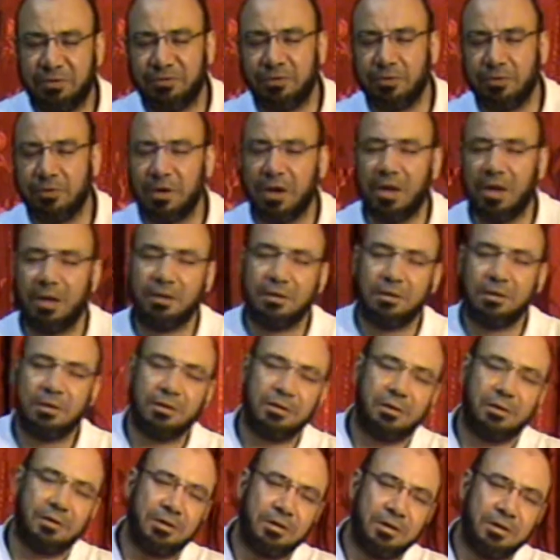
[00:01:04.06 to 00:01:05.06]
of Quran.
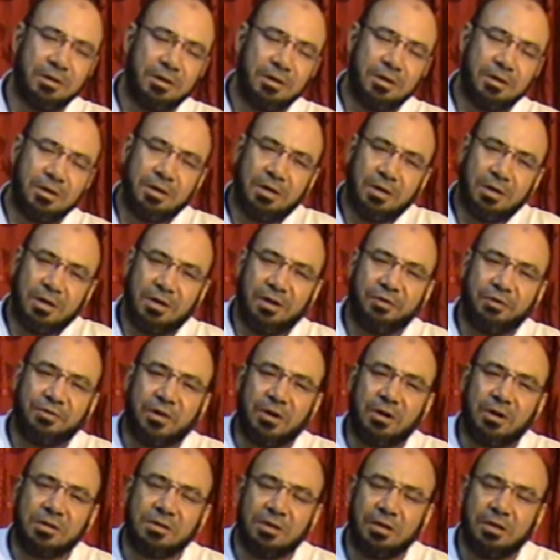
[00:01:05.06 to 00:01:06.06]
And after
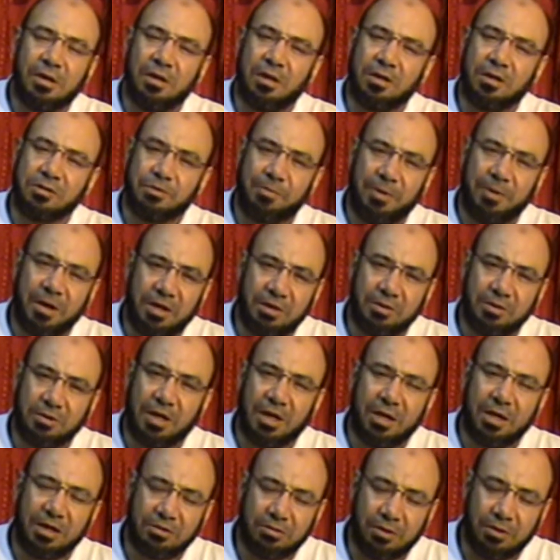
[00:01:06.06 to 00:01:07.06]
asking Allah subhanahu
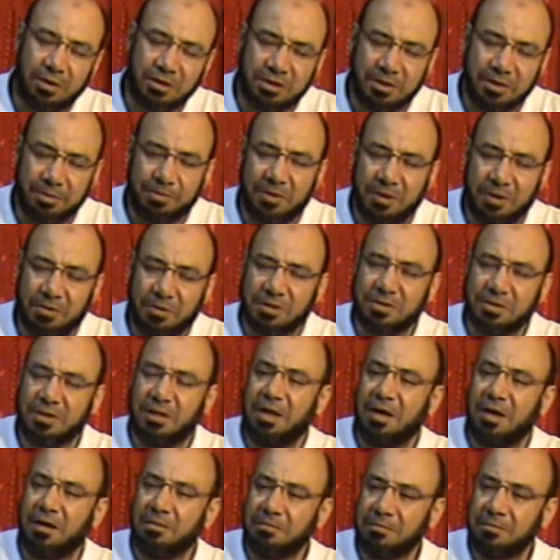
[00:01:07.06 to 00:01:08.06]
wa ta'ala to accept our
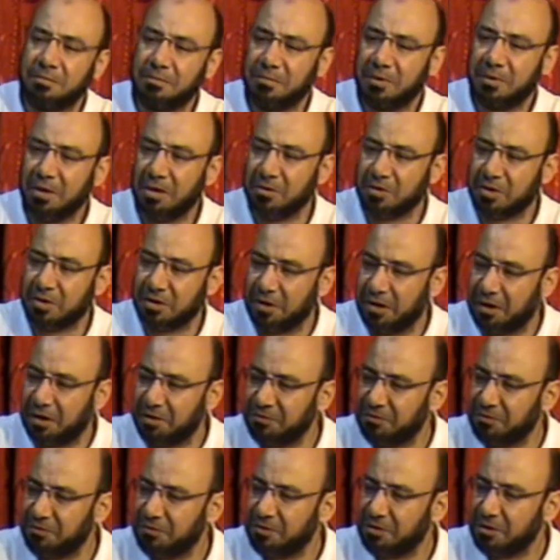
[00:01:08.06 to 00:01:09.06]
salam, our
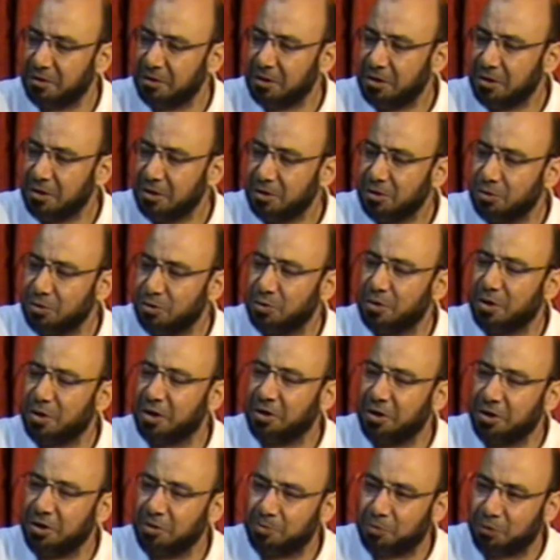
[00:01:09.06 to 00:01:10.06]
love to the
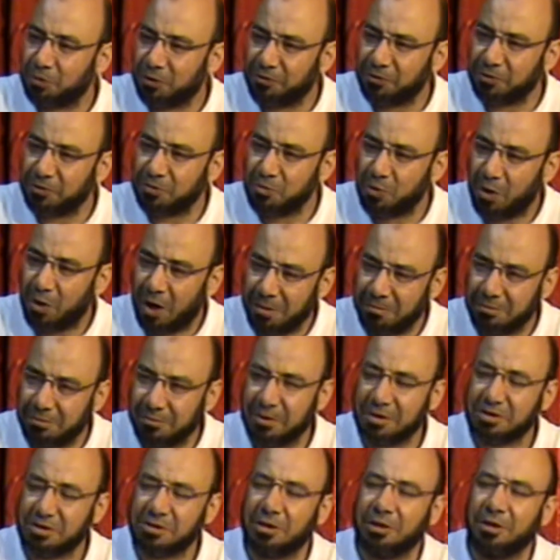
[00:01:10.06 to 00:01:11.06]
great Prophet
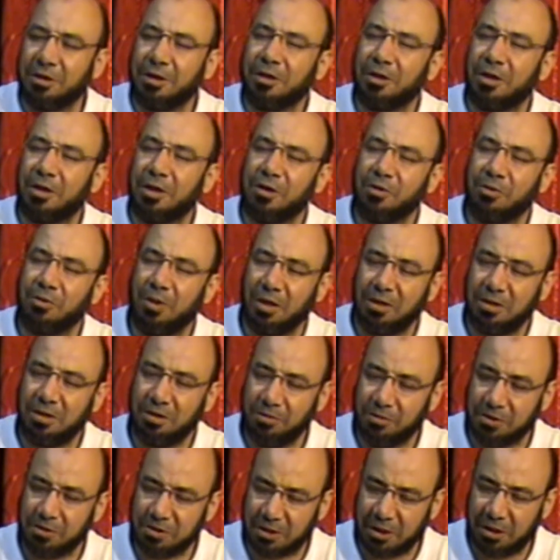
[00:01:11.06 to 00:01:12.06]
Muhammad sallallahu
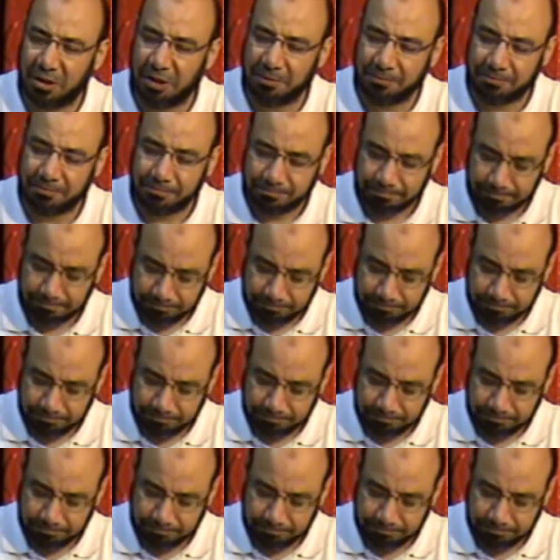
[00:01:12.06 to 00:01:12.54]
alayhi wa sallam,